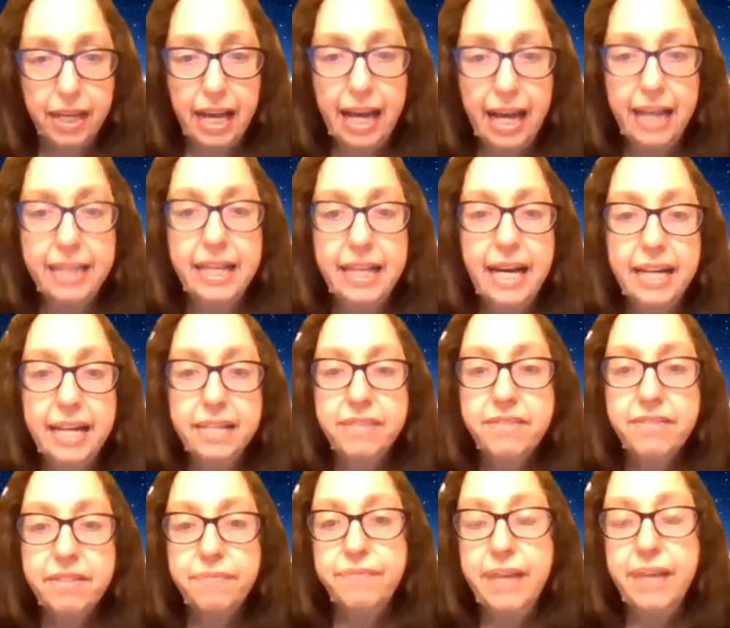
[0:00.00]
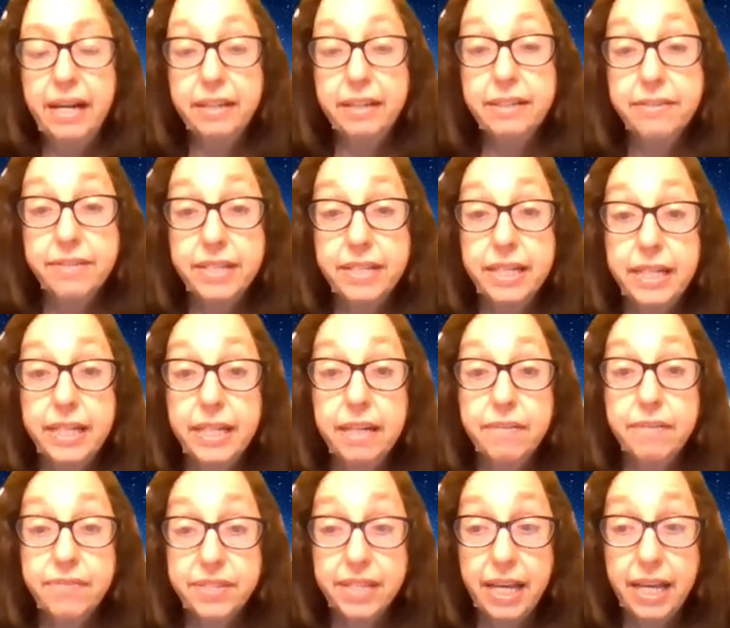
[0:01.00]
and that is the fallacy
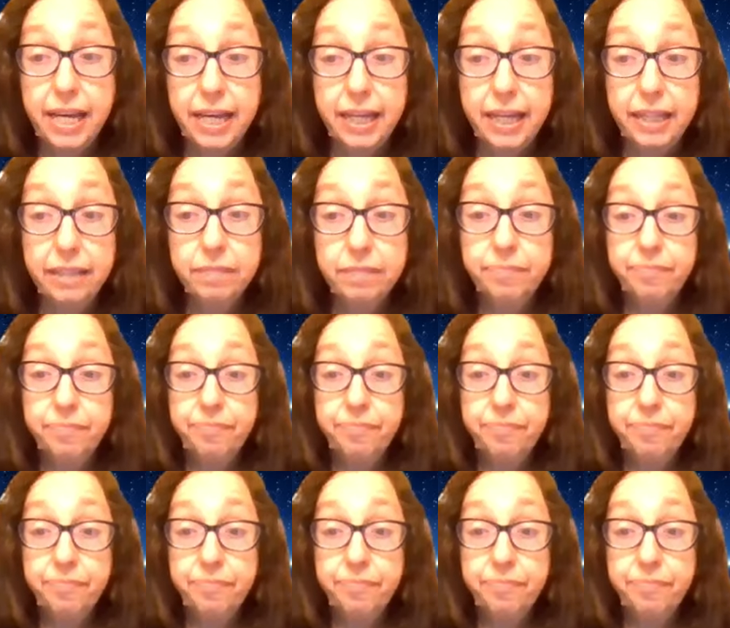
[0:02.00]
of saying